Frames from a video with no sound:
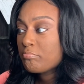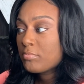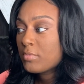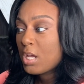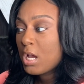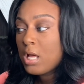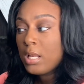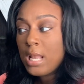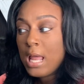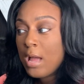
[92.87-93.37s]

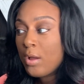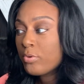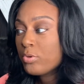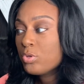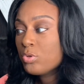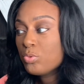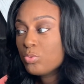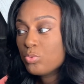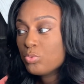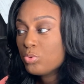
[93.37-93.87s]
allow
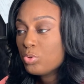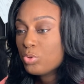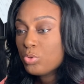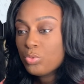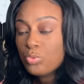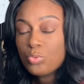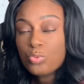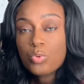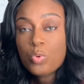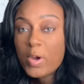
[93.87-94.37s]
you
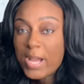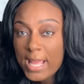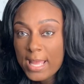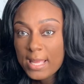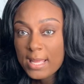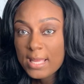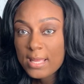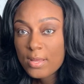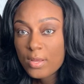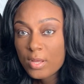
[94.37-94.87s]
to
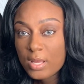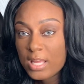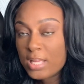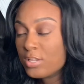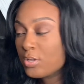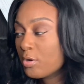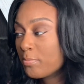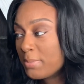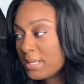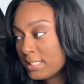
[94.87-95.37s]
quit in
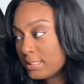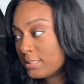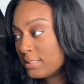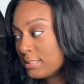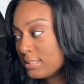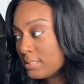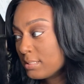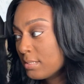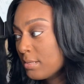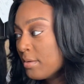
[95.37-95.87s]
your
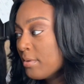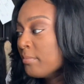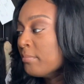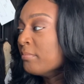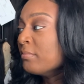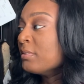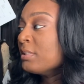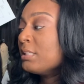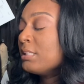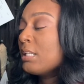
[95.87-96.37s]
business.
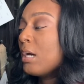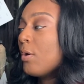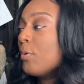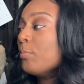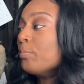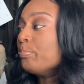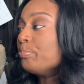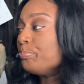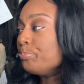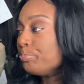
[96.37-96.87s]

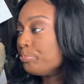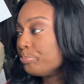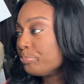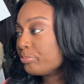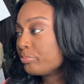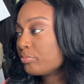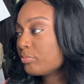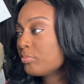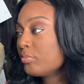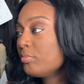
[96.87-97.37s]
So,
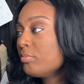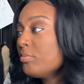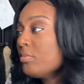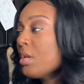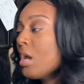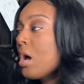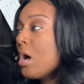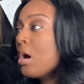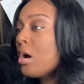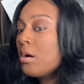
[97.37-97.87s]

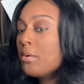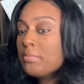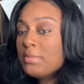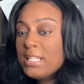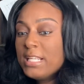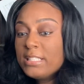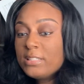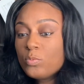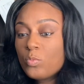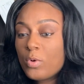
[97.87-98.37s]

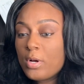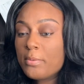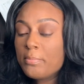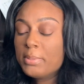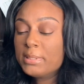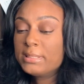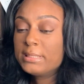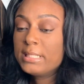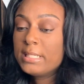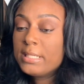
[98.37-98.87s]
this one
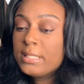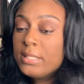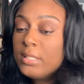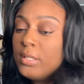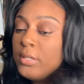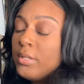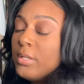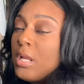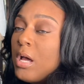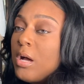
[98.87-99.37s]

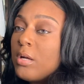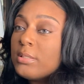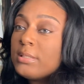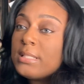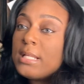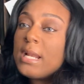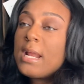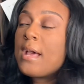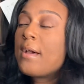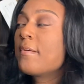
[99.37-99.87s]
particular loss
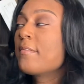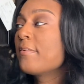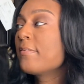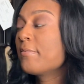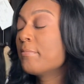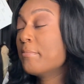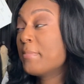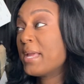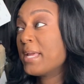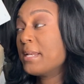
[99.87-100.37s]
that I
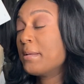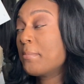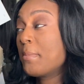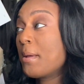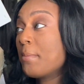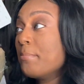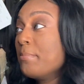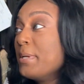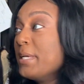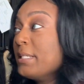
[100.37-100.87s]
made in my
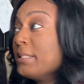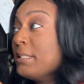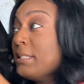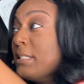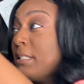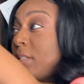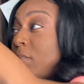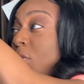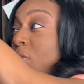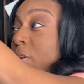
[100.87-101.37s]

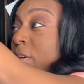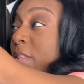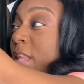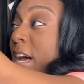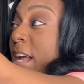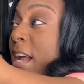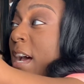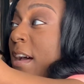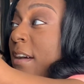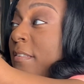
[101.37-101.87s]
business, or
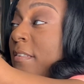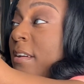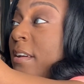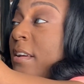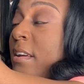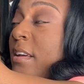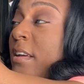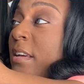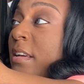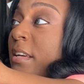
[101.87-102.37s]
that
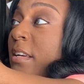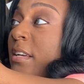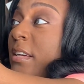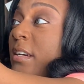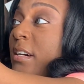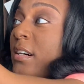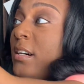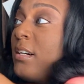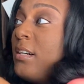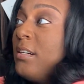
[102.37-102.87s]

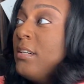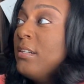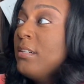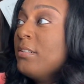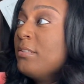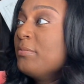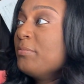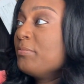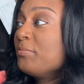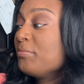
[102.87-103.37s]
I
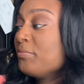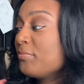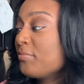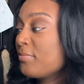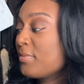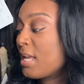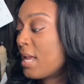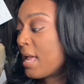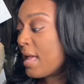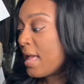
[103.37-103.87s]

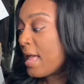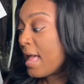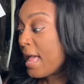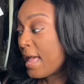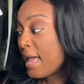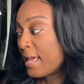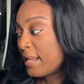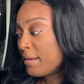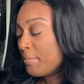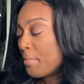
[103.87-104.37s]

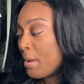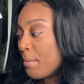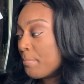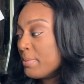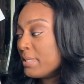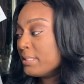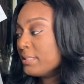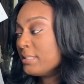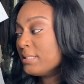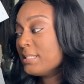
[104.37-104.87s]
had in my
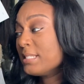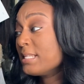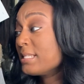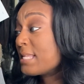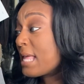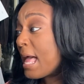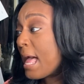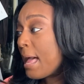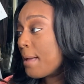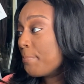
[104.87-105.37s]
business, this
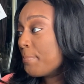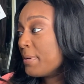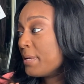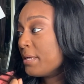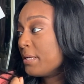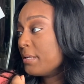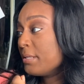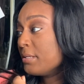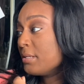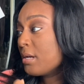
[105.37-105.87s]

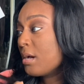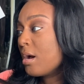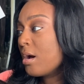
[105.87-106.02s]
happened